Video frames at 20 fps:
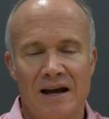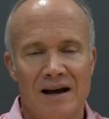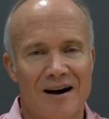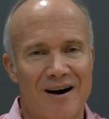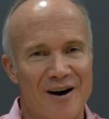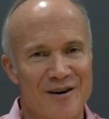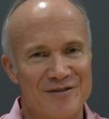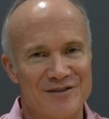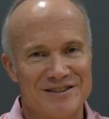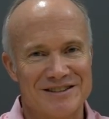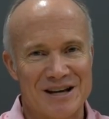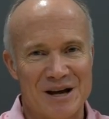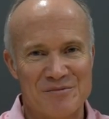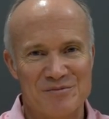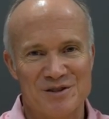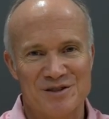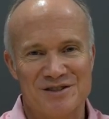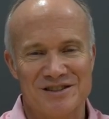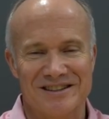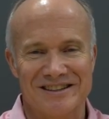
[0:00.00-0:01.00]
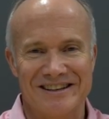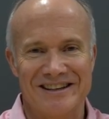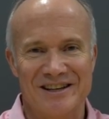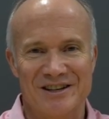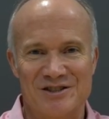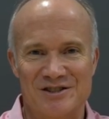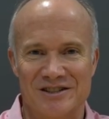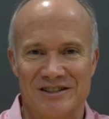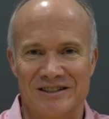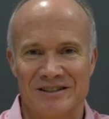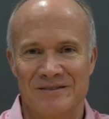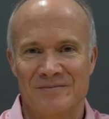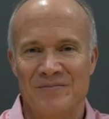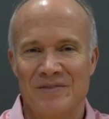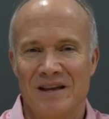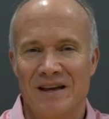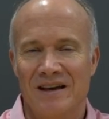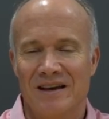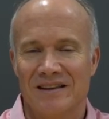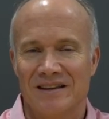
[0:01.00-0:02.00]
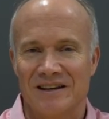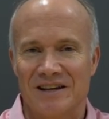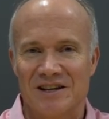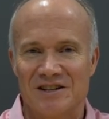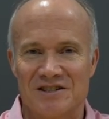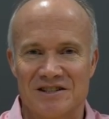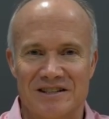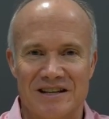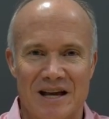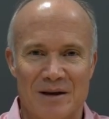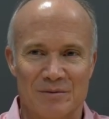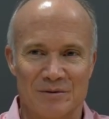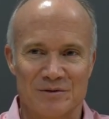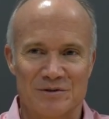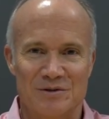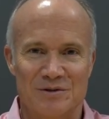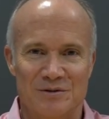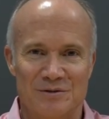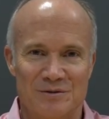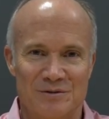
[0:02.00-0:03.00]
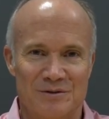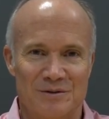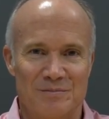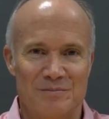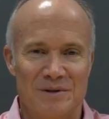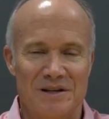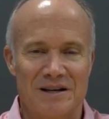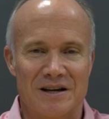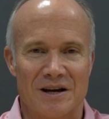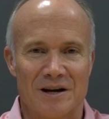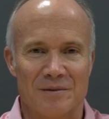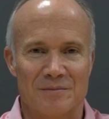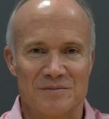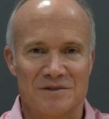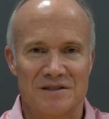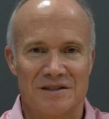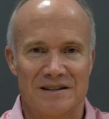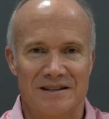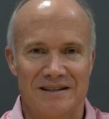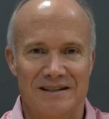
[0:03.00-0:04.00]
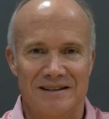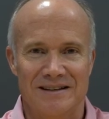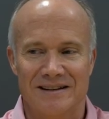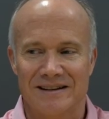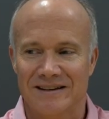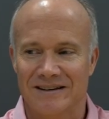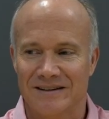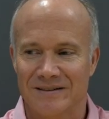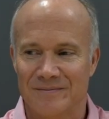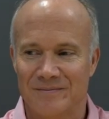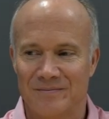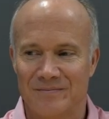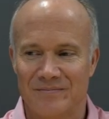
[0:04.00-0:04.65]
Oftentimes it's in the kitchen. The kitchen table soon becomes the